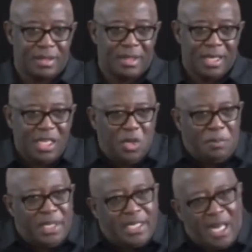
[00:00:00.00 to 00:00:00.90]
He who
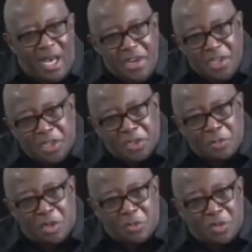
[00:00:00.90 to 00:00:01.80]
begun a good
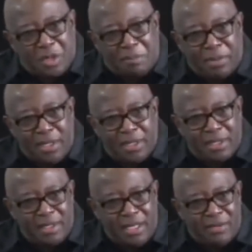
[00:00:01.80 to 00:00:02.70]
work will complete it,
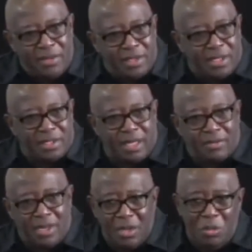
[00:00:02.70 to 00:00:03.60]
and even until the day of
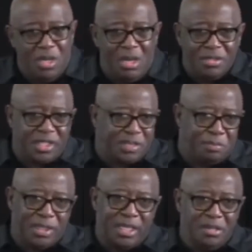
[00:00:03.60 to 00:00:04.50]
Christ. We all just
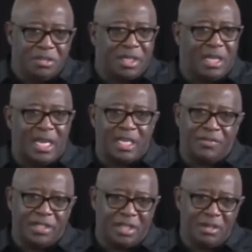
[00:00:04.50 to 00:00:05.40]
beginners in light
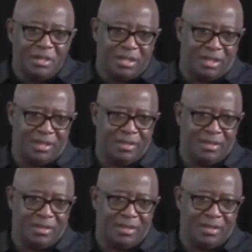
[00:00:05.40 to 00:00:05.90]
of eternity.